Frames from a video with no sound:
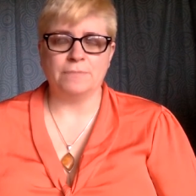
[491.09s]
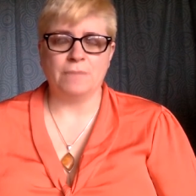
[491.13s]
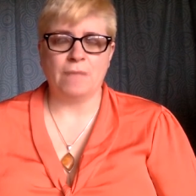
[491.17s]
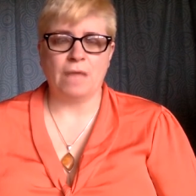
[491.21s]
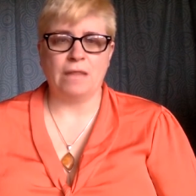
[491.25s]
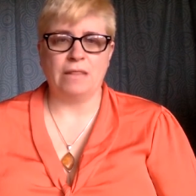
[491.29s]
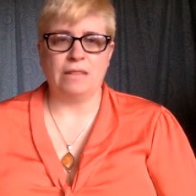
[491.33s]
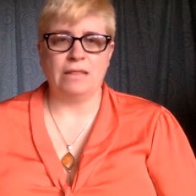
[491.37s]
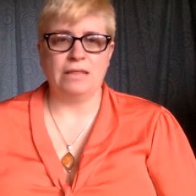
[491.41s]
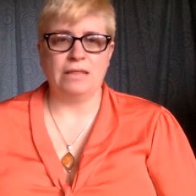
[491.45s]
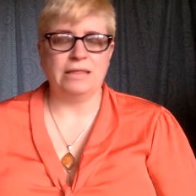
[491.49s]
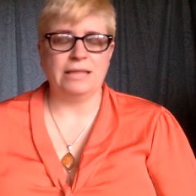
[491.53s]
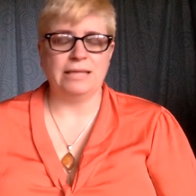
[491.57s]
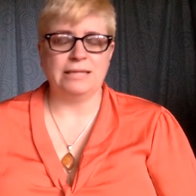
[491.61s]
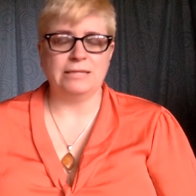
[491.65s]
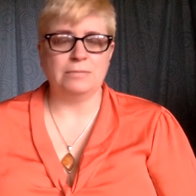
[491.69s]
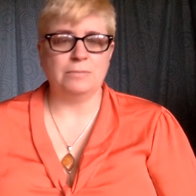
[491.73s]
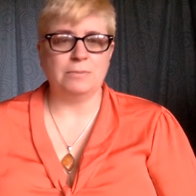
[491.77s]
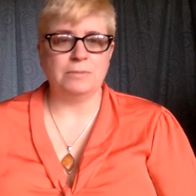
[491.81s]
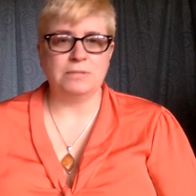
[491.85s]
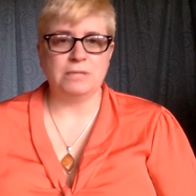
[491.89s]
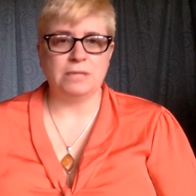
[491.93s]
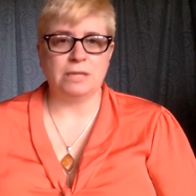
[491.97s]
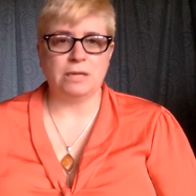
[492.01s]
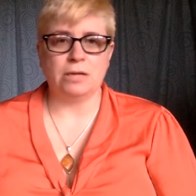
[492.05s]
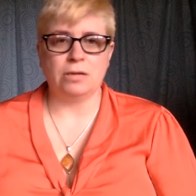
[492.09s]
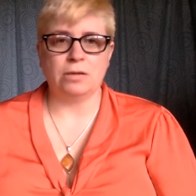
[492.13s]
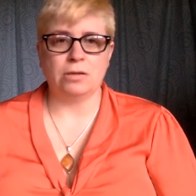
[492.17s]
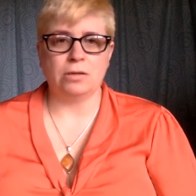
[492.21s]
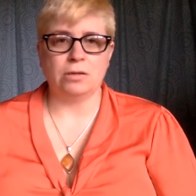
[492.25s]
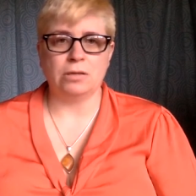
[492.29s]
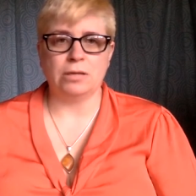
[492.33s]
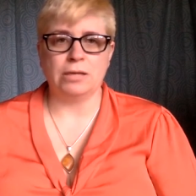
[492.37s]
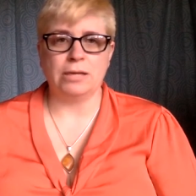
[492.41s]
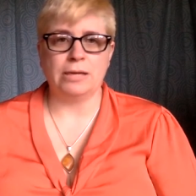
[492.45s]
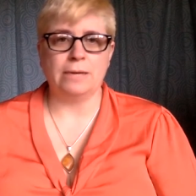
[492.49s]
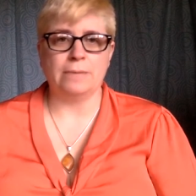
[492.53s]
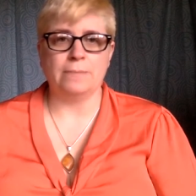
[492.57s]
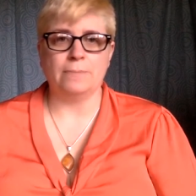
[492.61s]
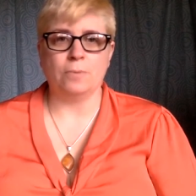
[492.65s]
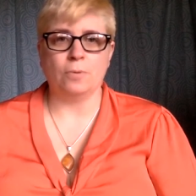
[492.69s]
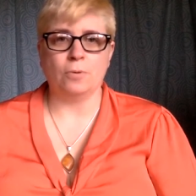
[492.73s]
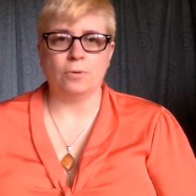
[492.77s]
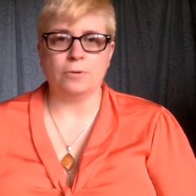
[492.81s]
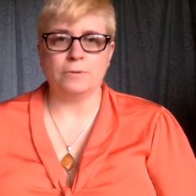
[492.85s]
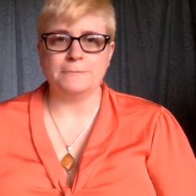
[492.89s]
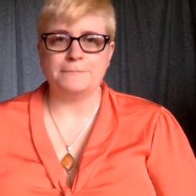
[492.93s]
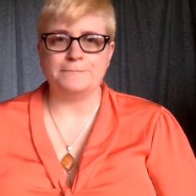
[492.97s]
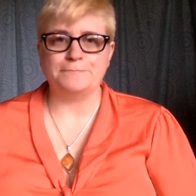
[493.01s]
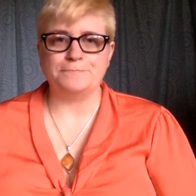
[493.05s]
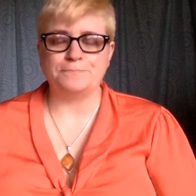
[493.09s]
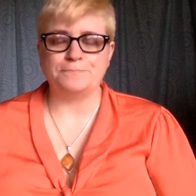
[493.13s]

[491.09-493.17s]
I think that's particularly important.